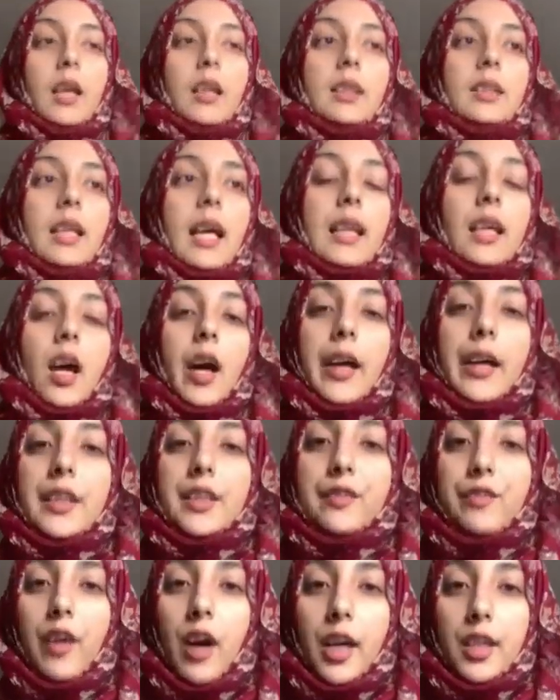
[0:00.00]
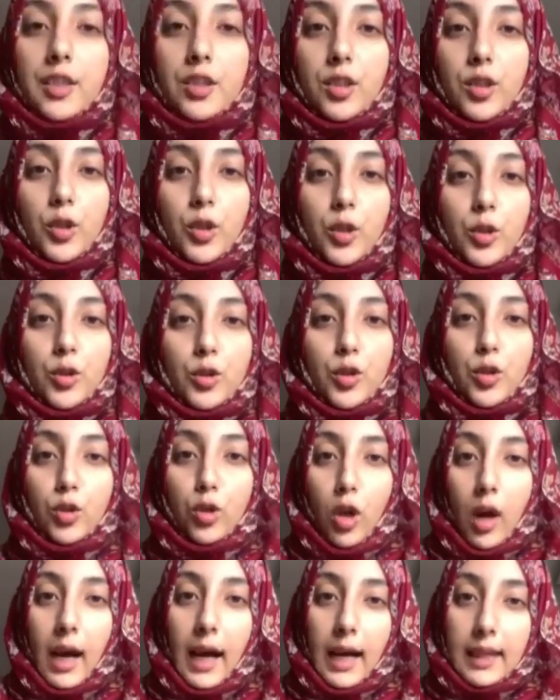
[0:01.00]
then I advise you to
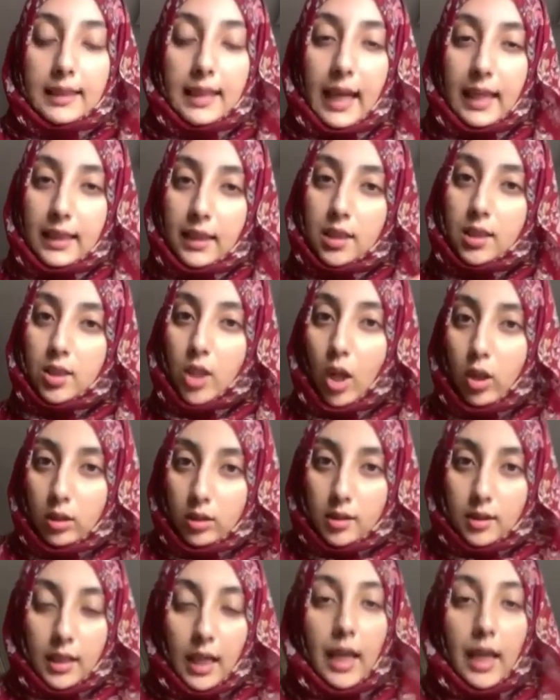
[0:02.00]
not add any salt